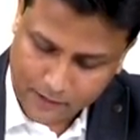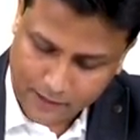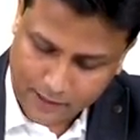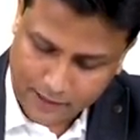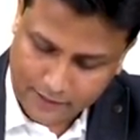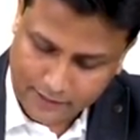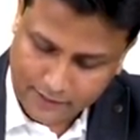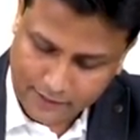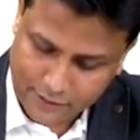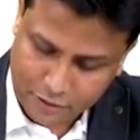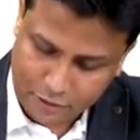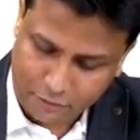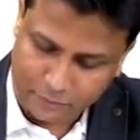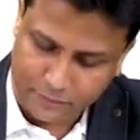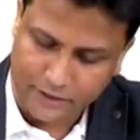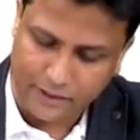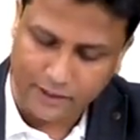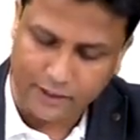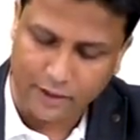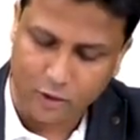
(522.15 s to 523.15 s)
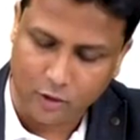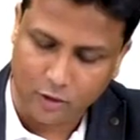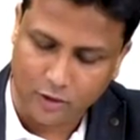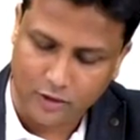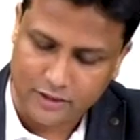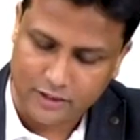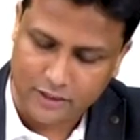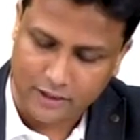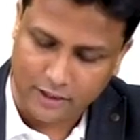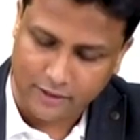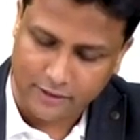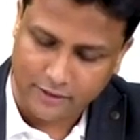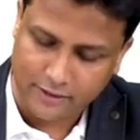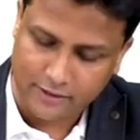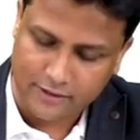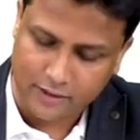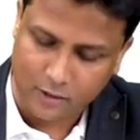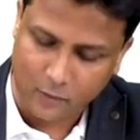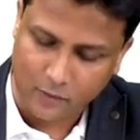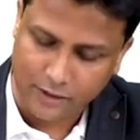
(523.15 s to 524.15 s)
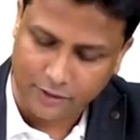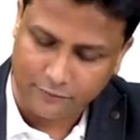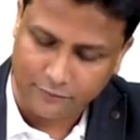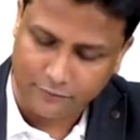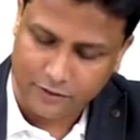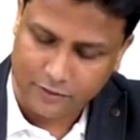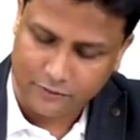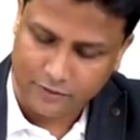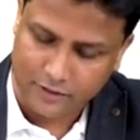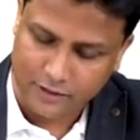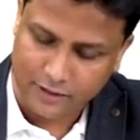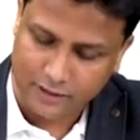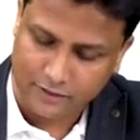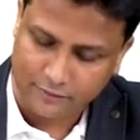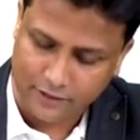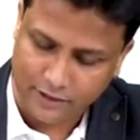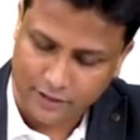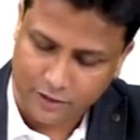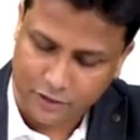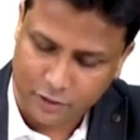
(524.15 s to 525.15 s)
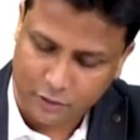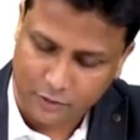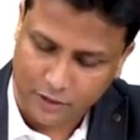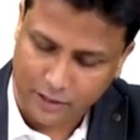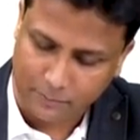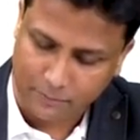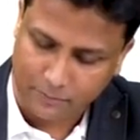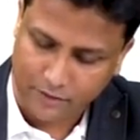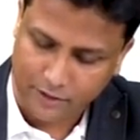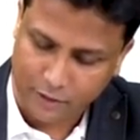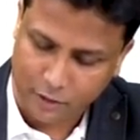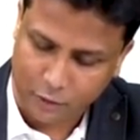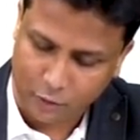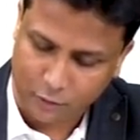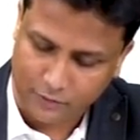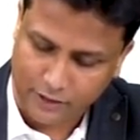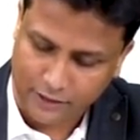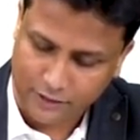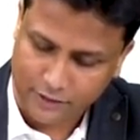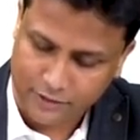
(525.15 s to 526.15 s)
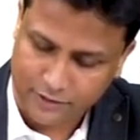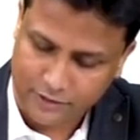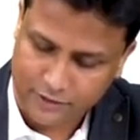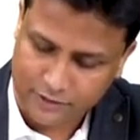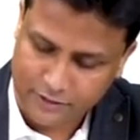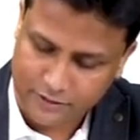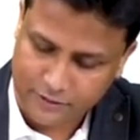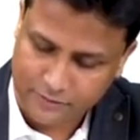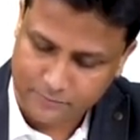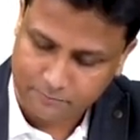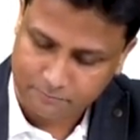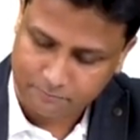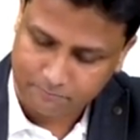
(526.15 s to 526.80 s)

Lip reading: and that superior intercostal artery is the one which will give rise to upper 2 branches.